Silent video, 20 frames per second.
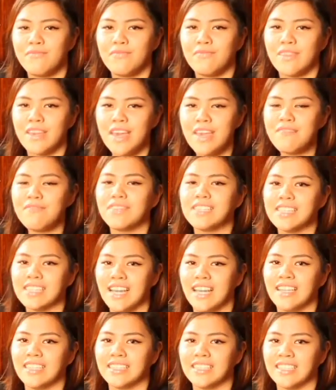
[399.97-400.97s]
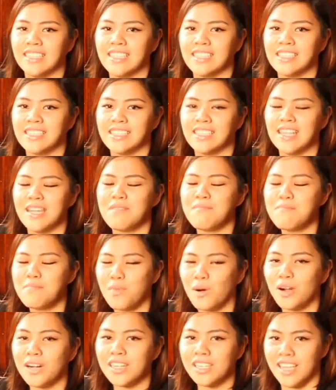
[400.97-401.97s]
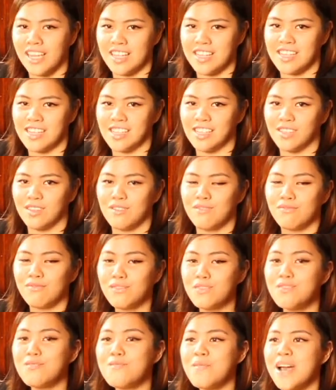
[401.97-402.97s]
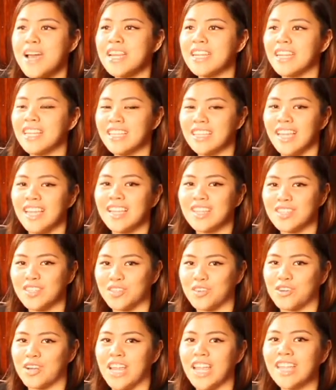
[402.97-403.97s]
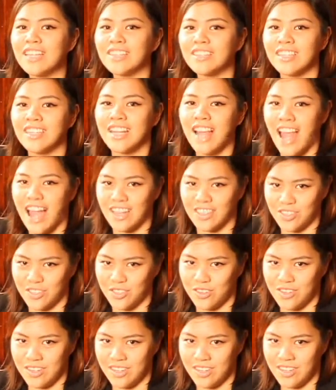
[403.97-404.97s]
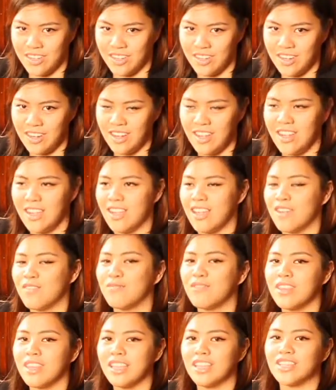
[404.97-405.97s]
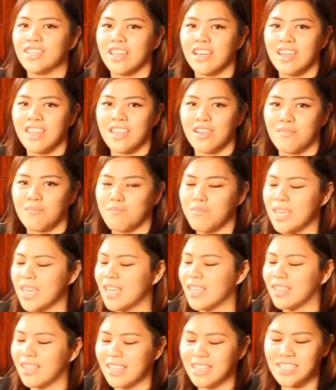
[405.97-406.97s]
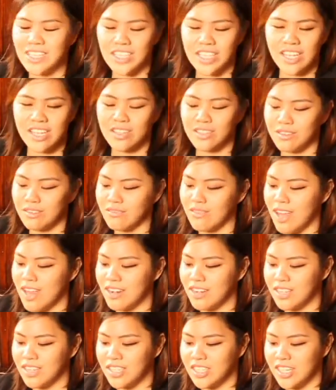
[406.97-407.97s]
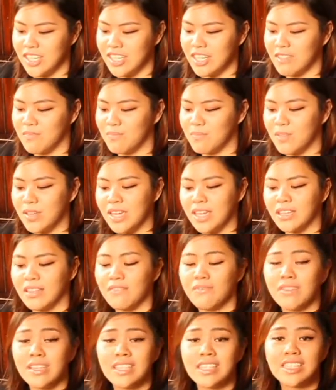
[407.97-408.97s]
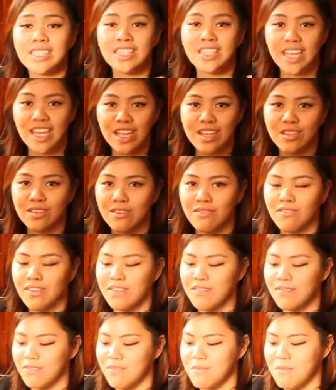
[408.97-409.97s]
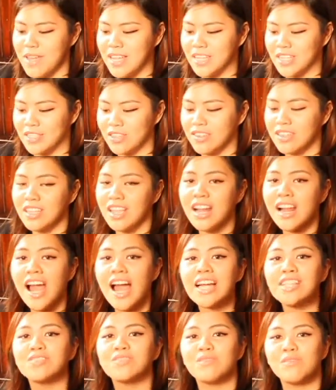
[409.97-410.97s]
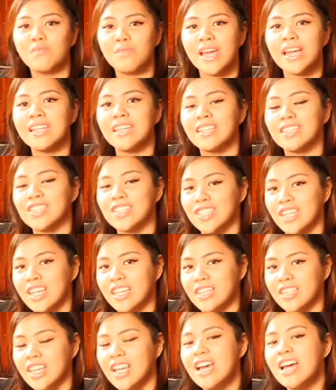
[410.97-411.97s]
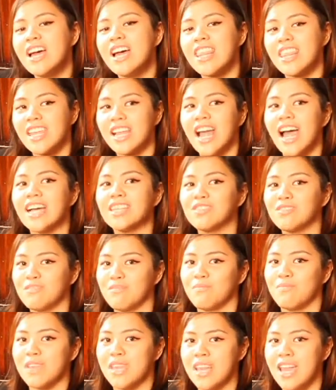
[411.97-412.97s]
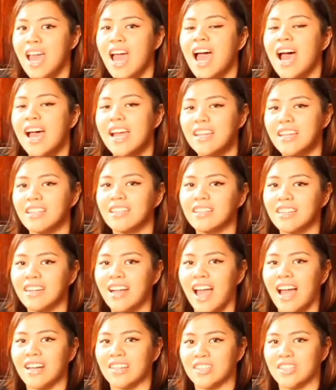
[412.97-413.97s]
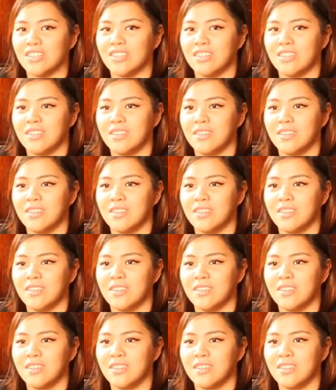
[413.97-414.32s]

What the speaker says: emphasizes the importance of human and nature interaction with each other, be it exchange of energy, be it exchange of information. There has to be an exchange, there has to be an interaction.